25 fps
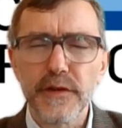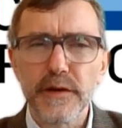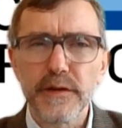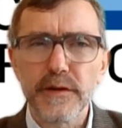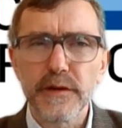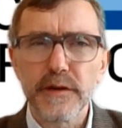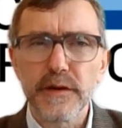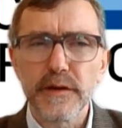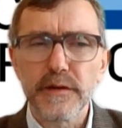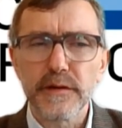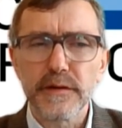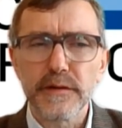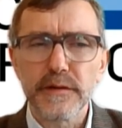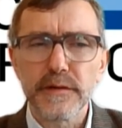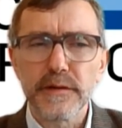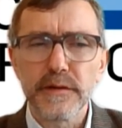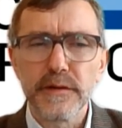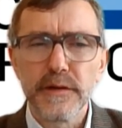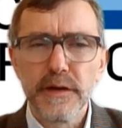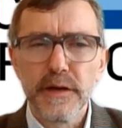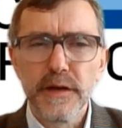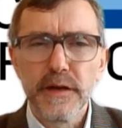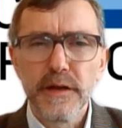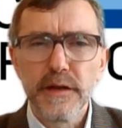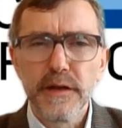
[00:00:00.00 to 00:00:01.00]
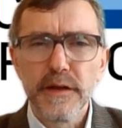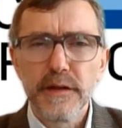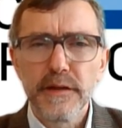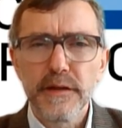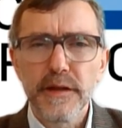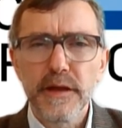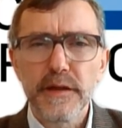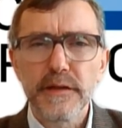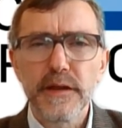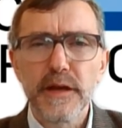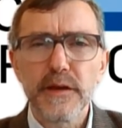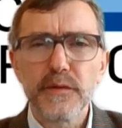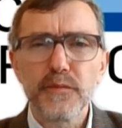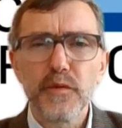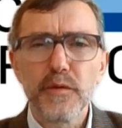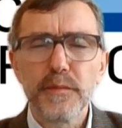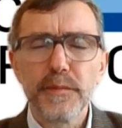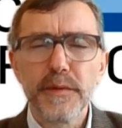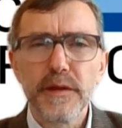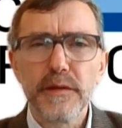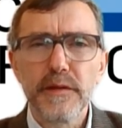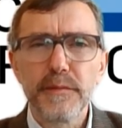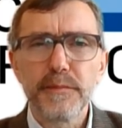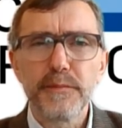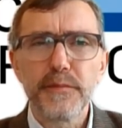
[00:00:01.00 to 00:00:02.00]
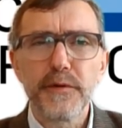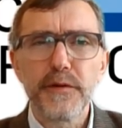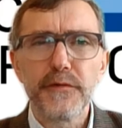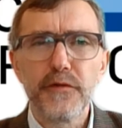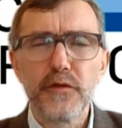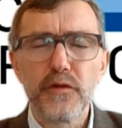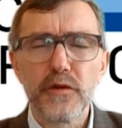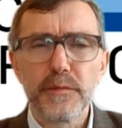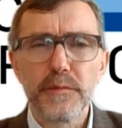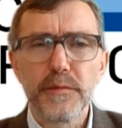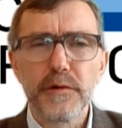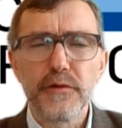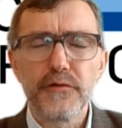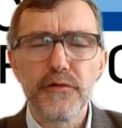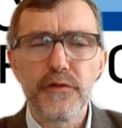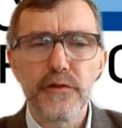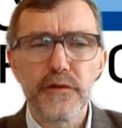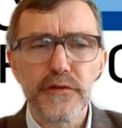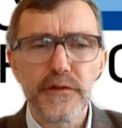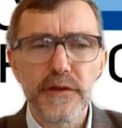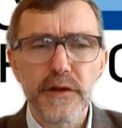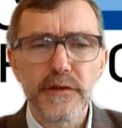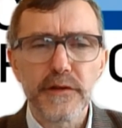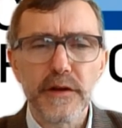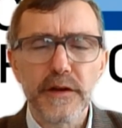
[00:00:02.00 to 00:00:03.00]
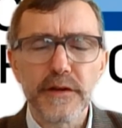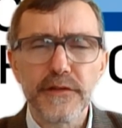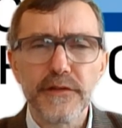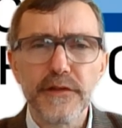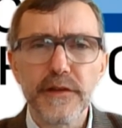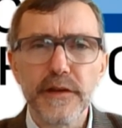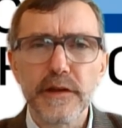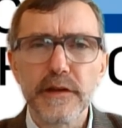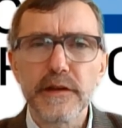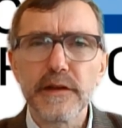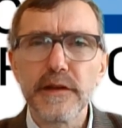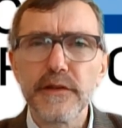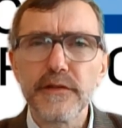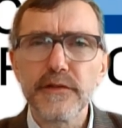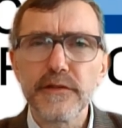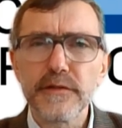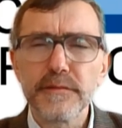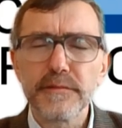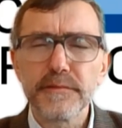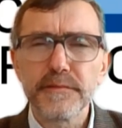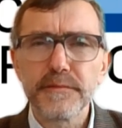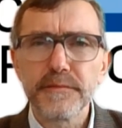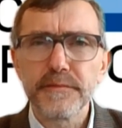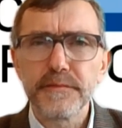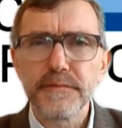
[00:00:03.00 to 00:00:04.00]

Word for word: Uh, that would be the preferable choice, I see at least.